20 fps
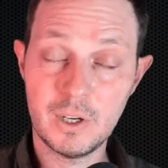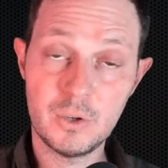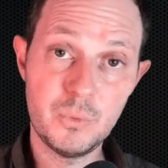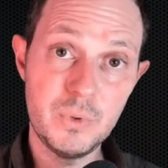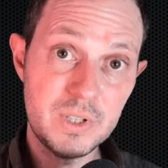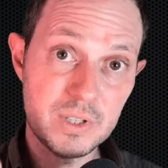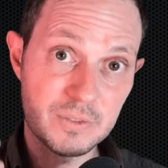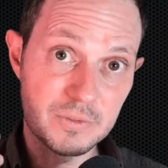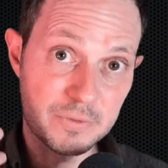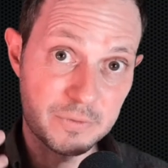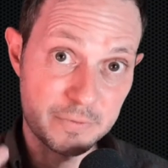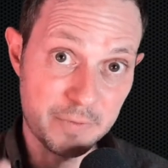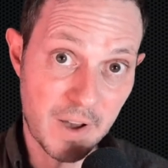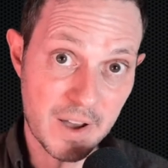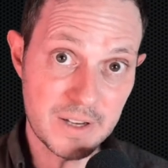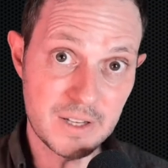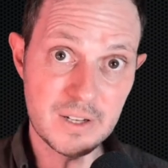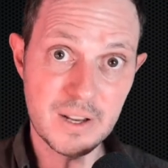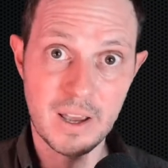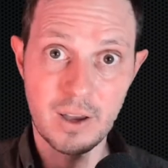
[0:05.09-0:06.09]
and we can
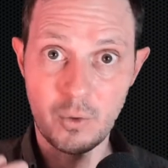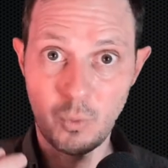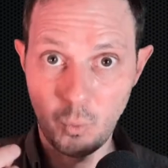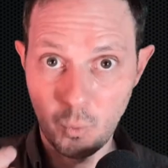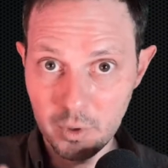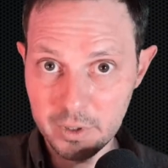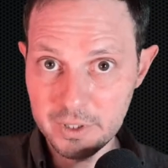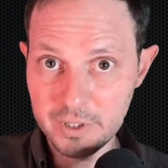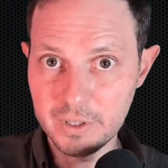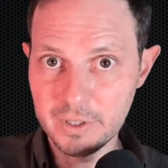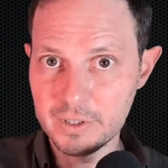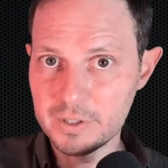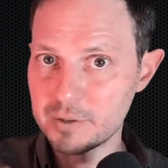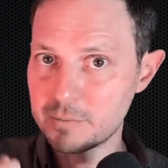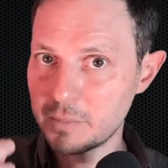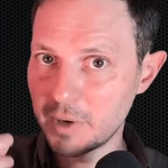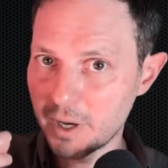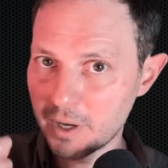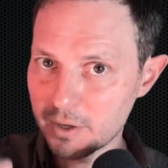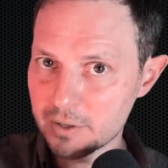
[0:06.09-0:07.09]
find out what it is
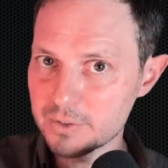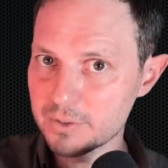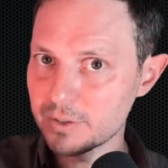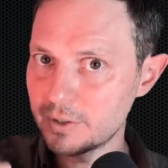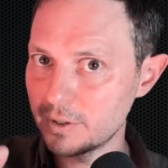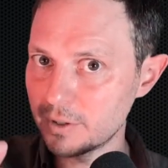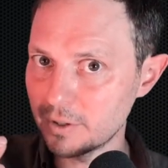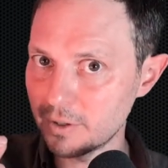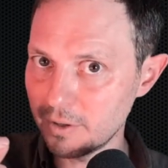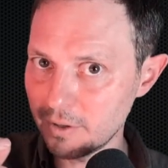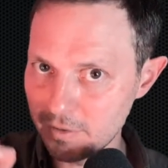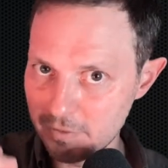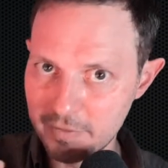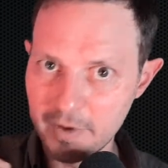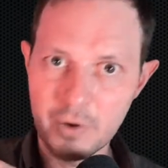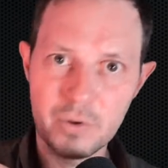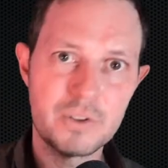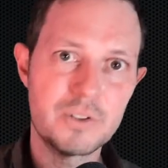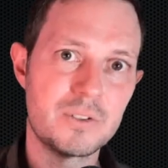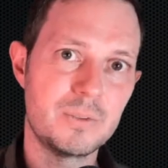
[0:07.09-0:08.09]
by asking a
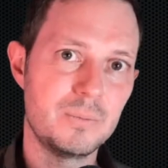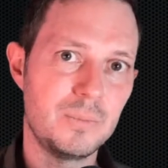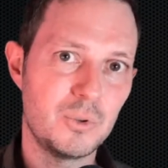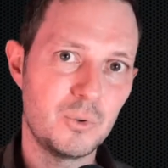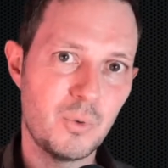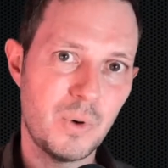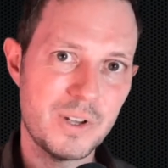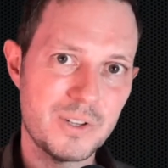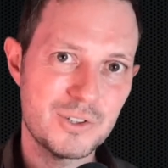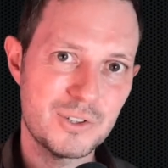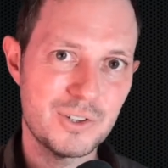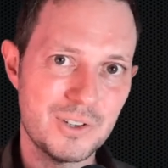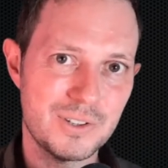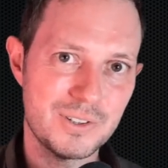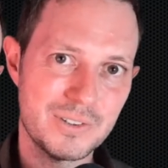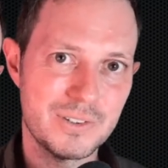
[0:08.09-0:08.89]
very simple question.